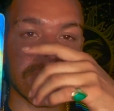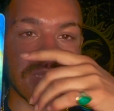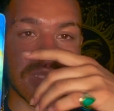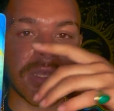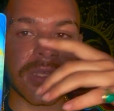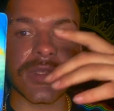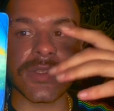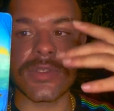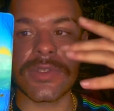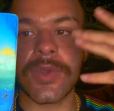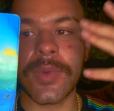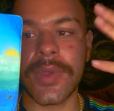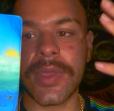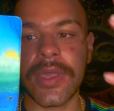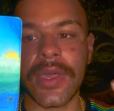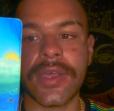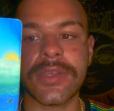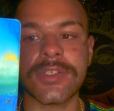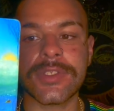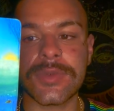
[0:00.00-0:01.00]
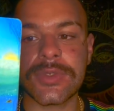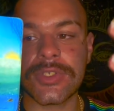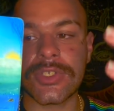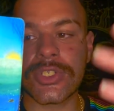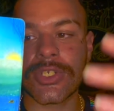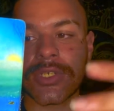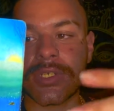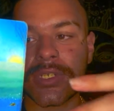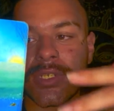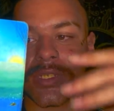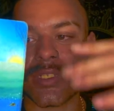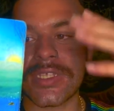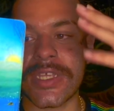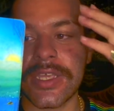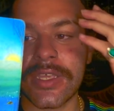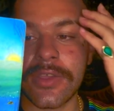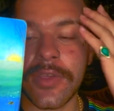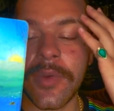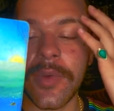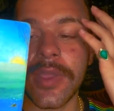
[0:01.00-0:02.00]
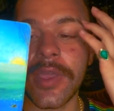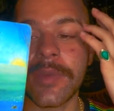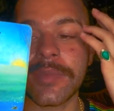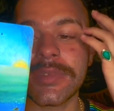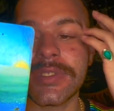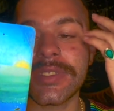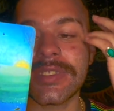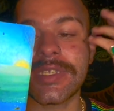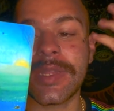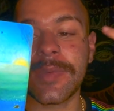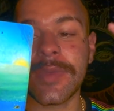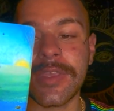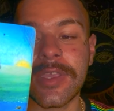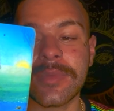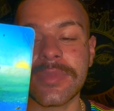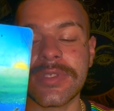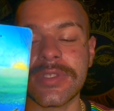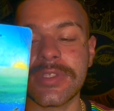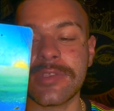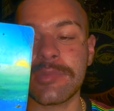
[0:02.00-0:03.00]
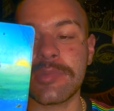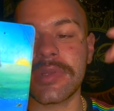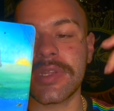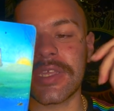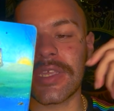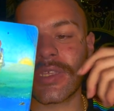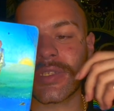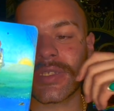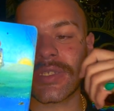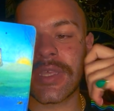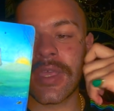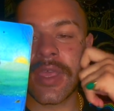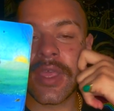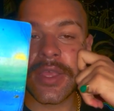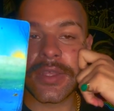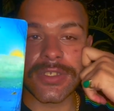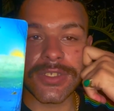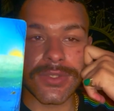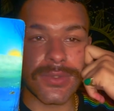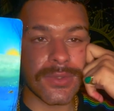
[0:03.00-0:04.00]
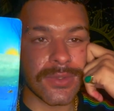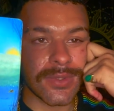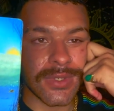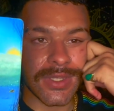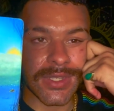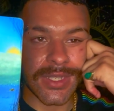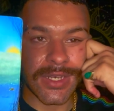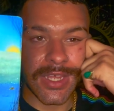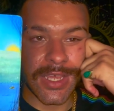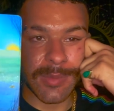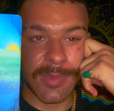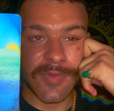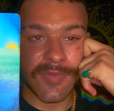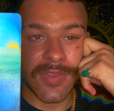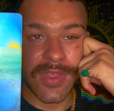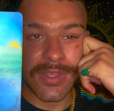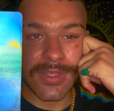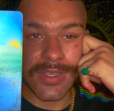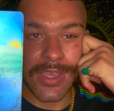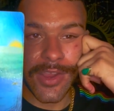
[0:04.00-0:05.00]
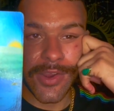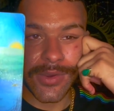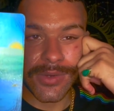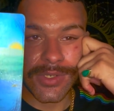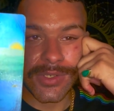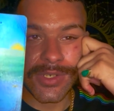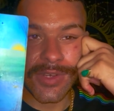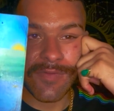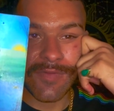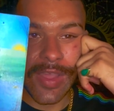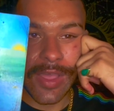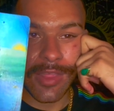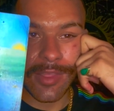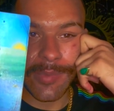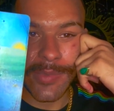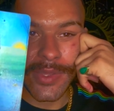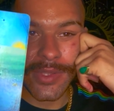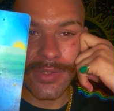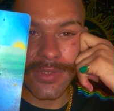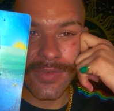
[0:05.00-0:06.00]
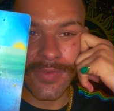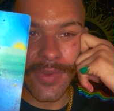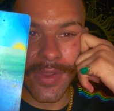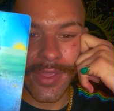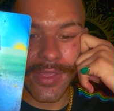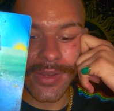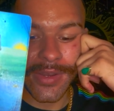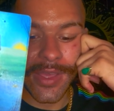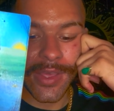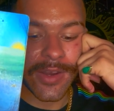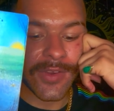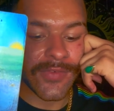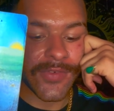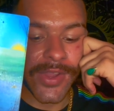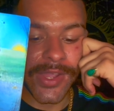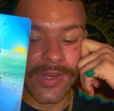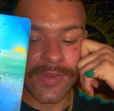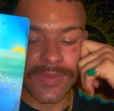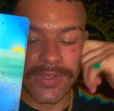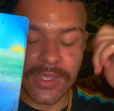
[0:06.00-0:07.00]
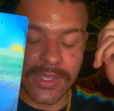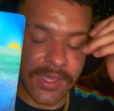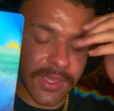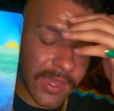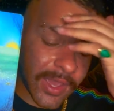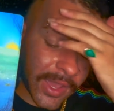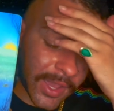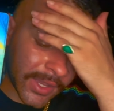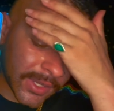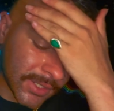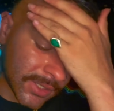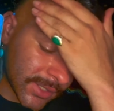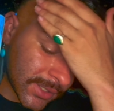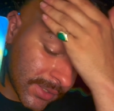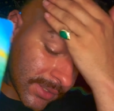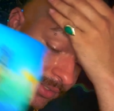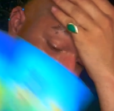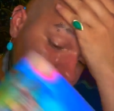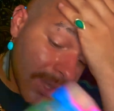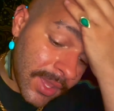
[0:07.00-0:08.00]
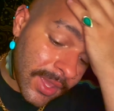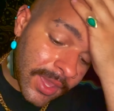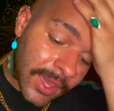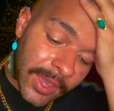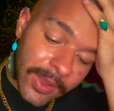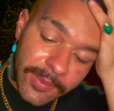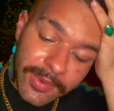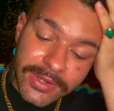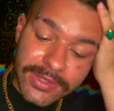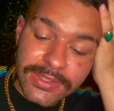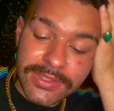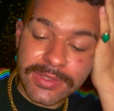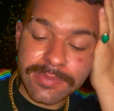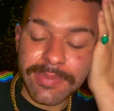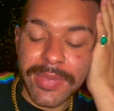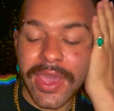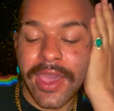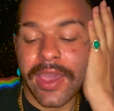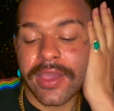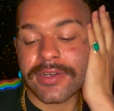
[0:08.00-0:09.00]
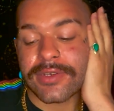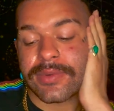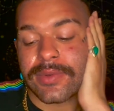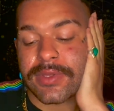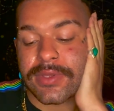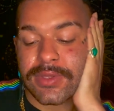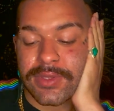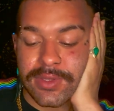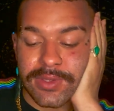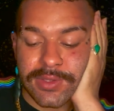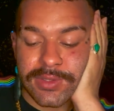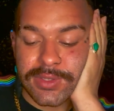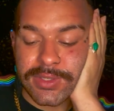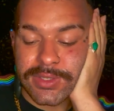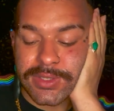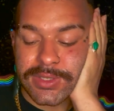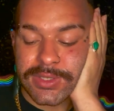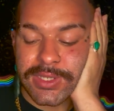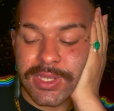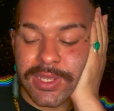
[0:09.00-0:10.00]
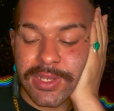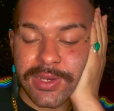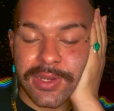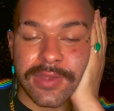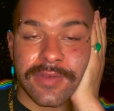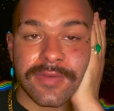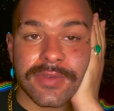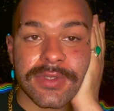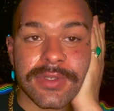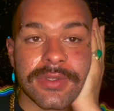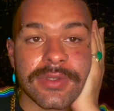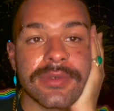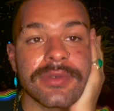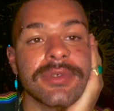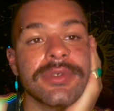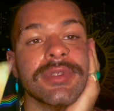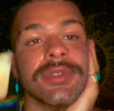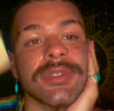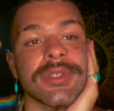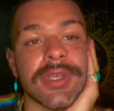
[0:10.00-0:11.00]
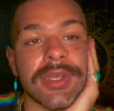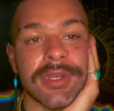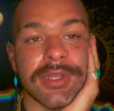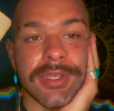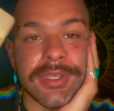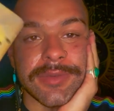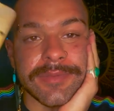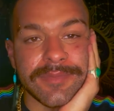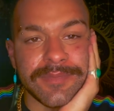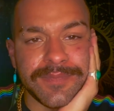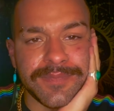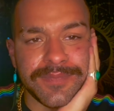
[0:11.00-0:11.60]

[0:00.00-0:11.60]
that is going onto a journey, stepping up to the plate in the name of like character development, right? Not afraid of taking action. And when it's packed with this Ten of Swords, honey,